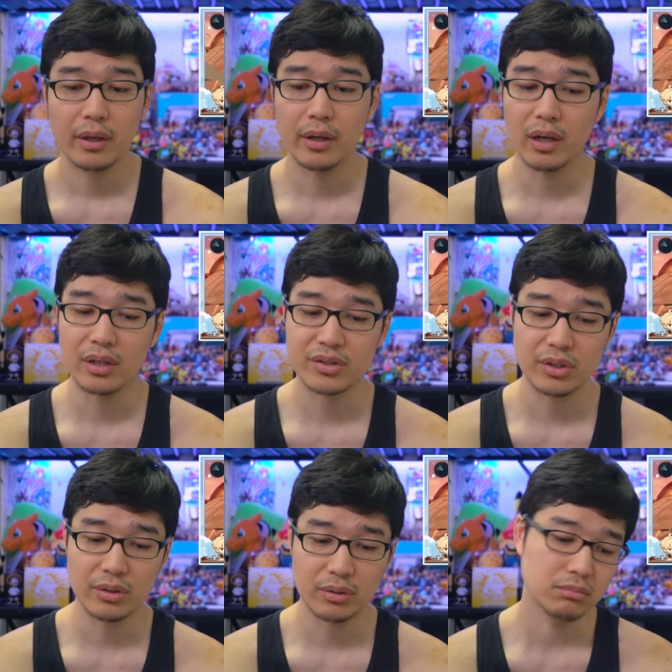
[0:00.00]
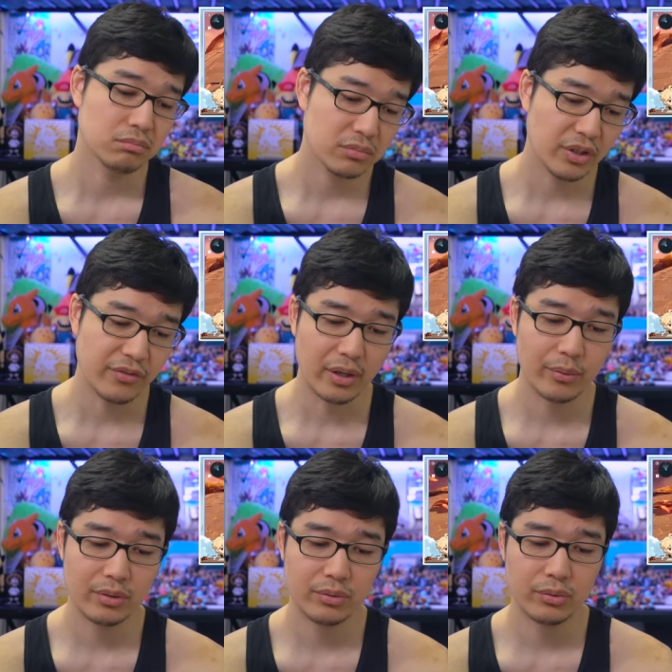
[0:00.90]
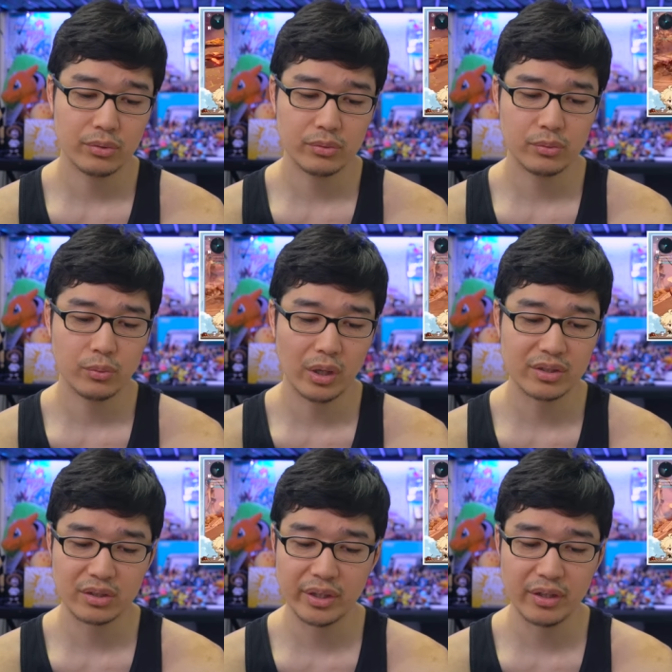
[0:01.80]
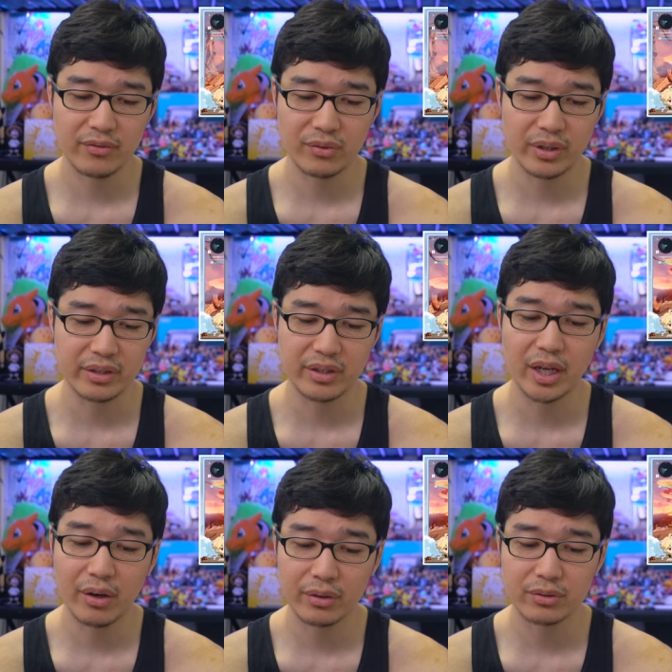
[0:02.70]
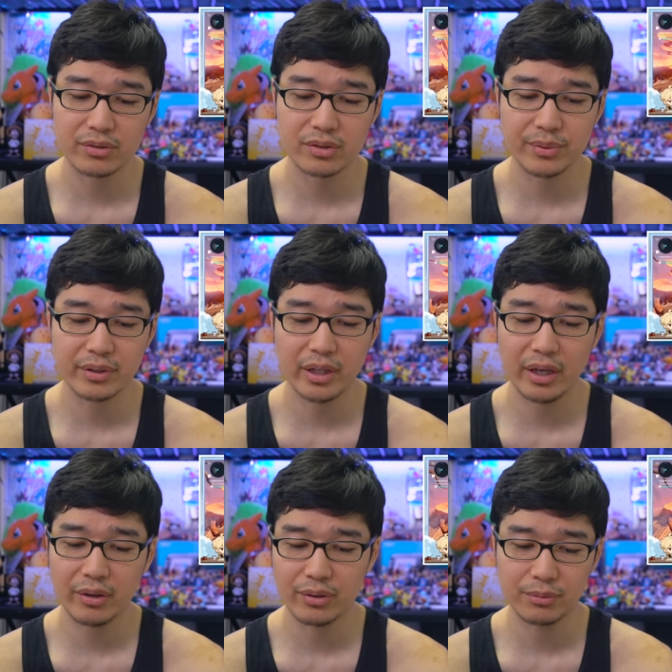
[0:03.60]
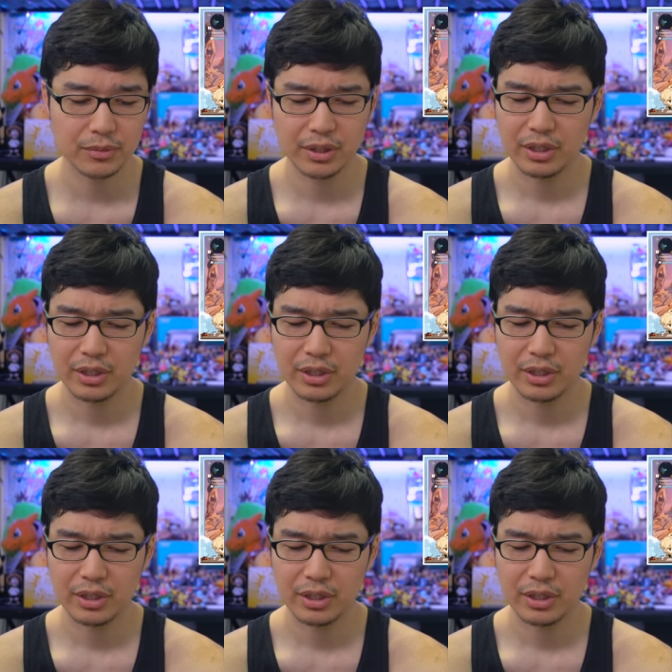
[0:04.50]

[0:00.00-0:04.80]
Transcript: Uh, so if anyone who wants Klee for like the character or something like that, or